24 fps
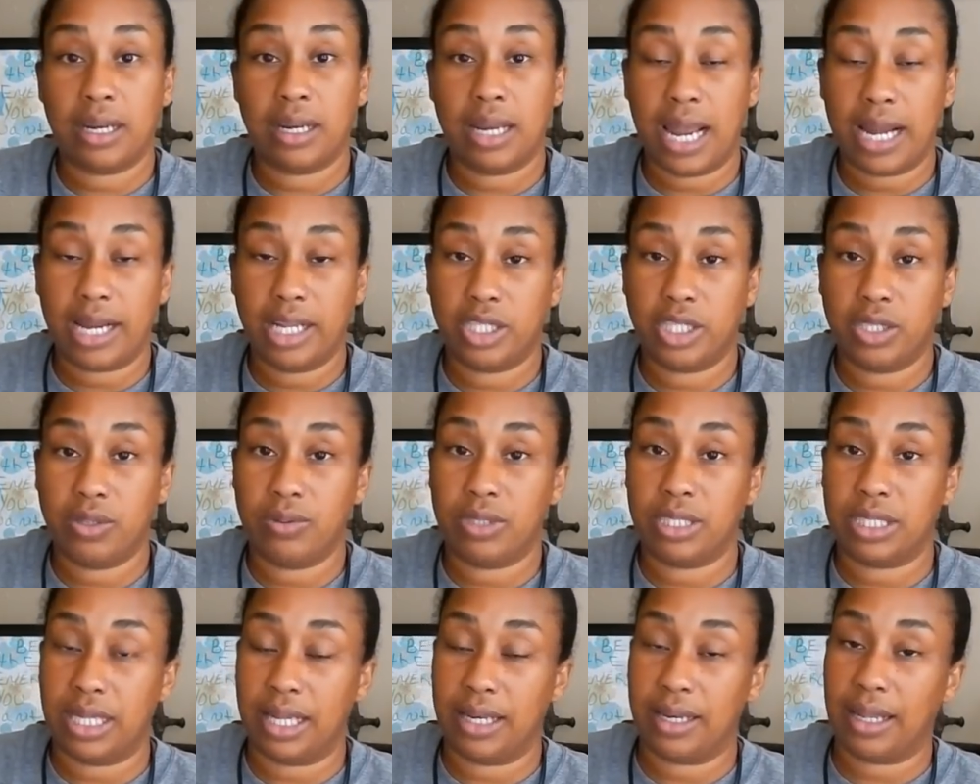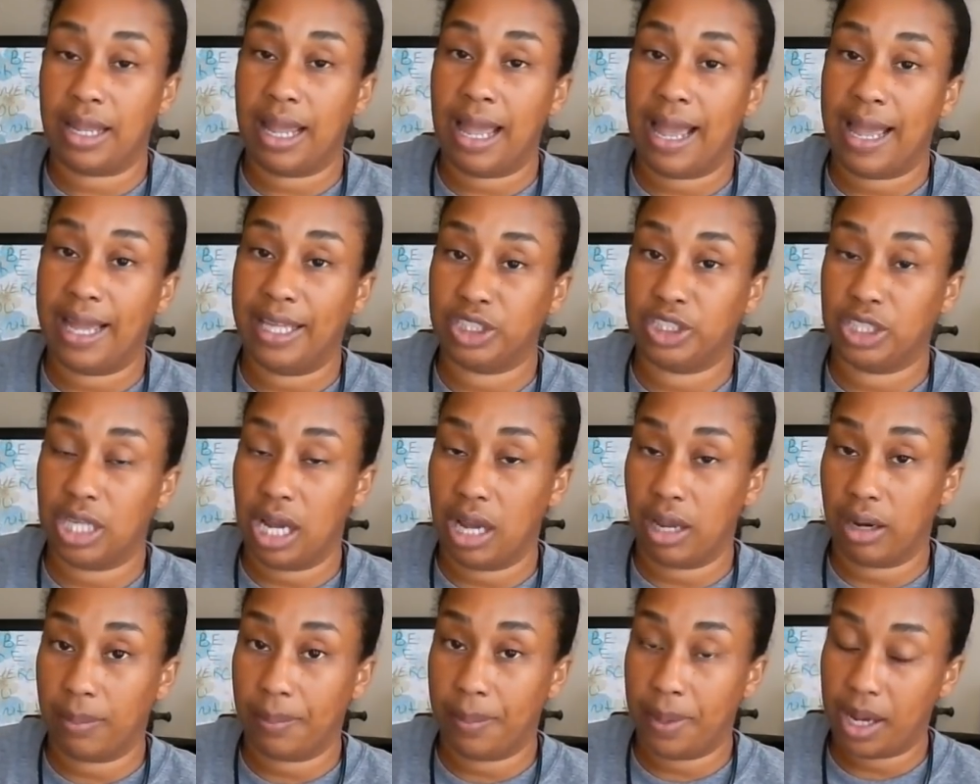the 92 cents cash
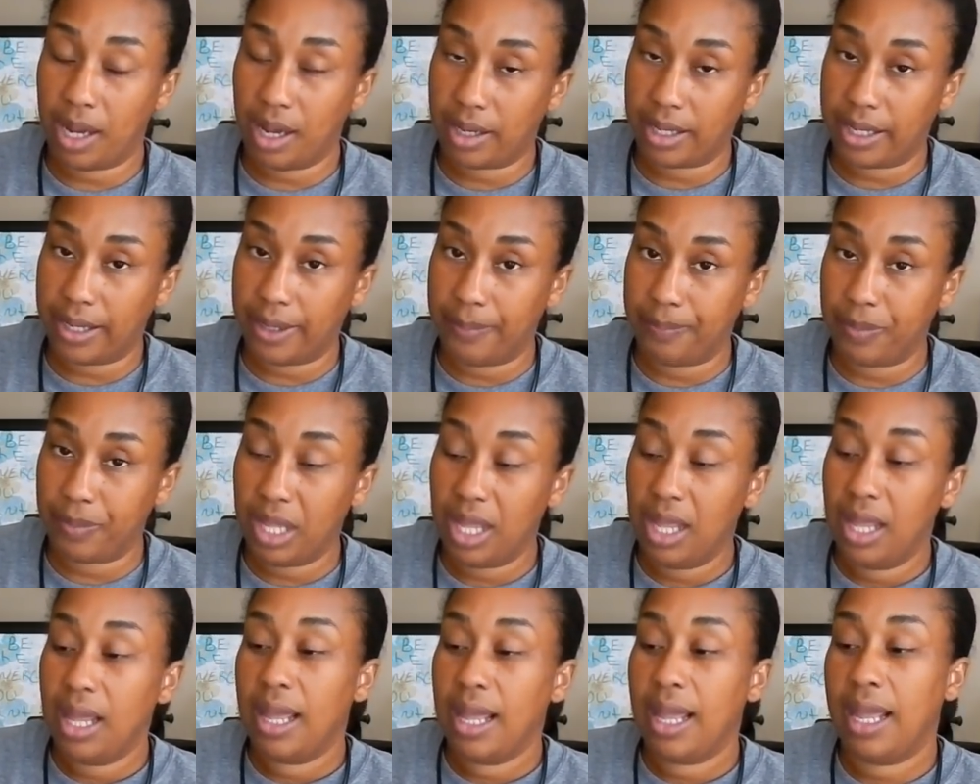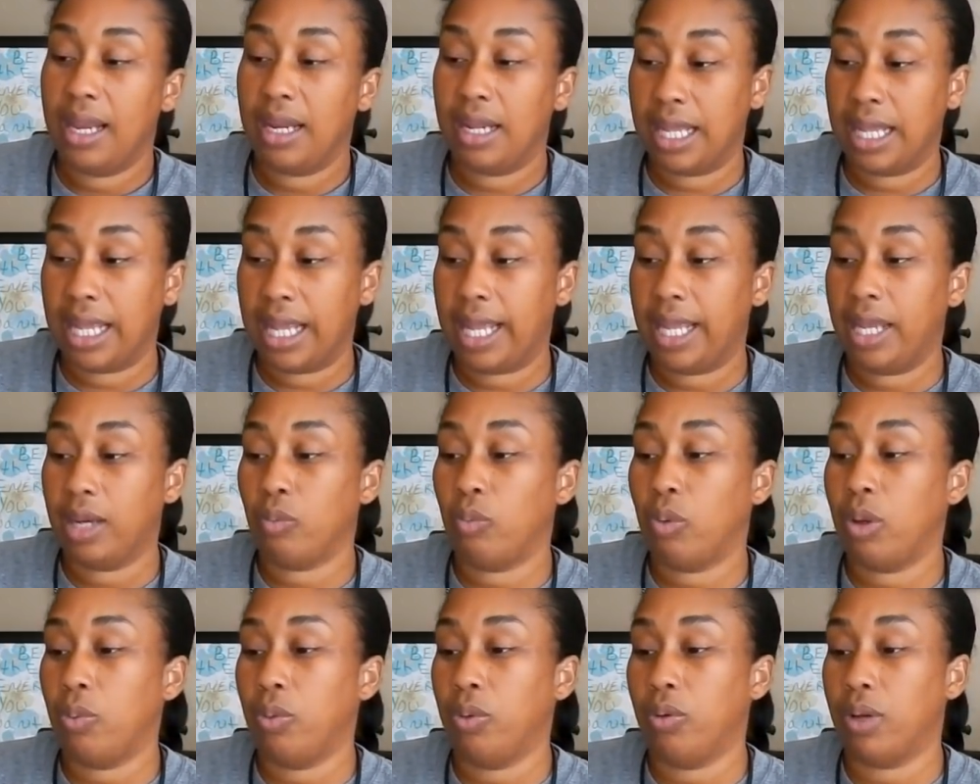out of pocket, and
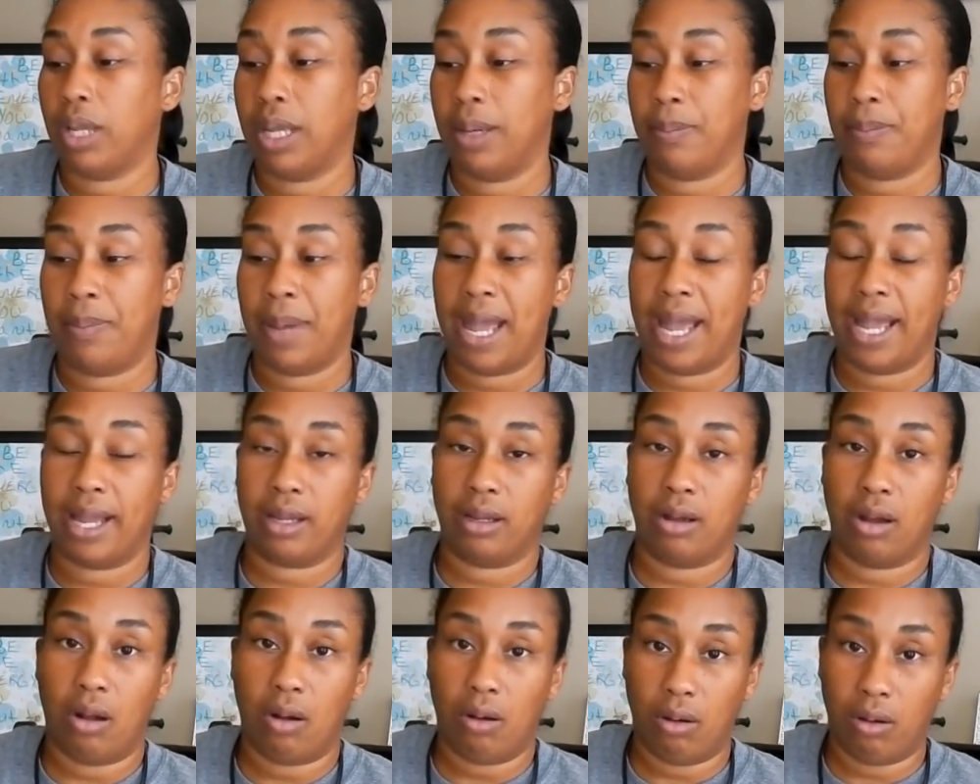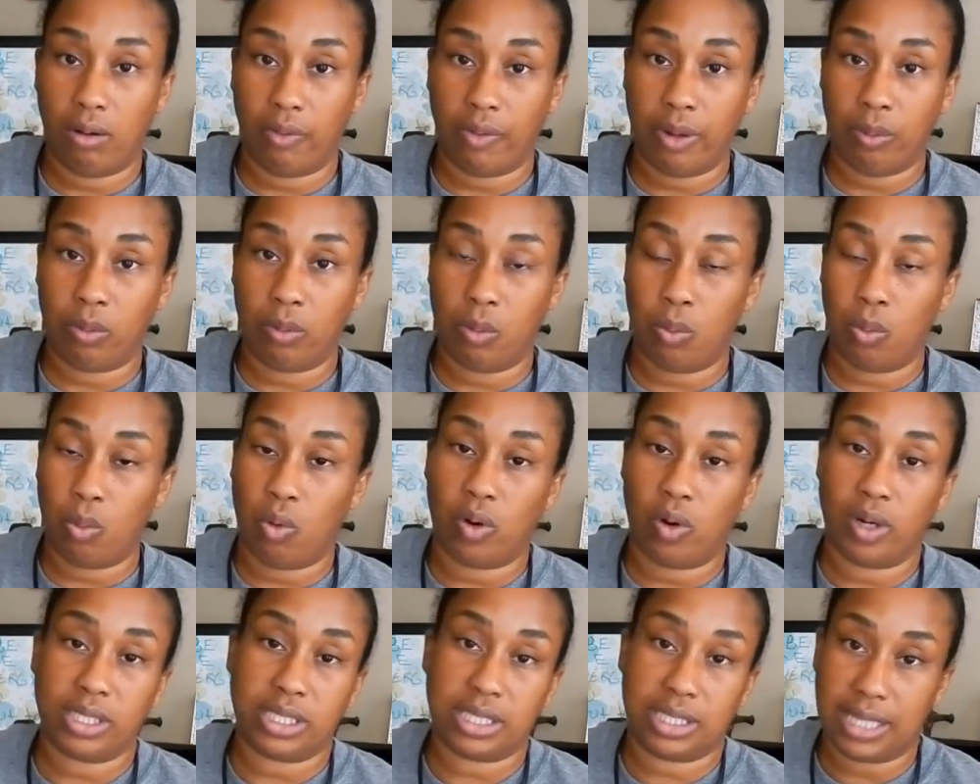again we will get back all the
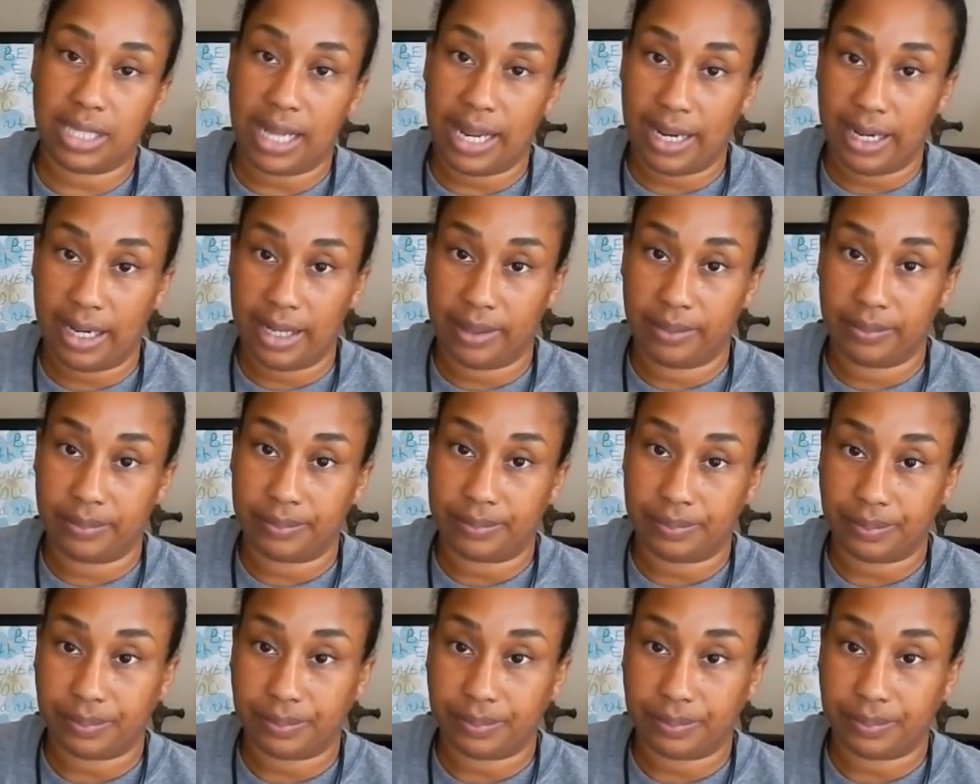rewards stated.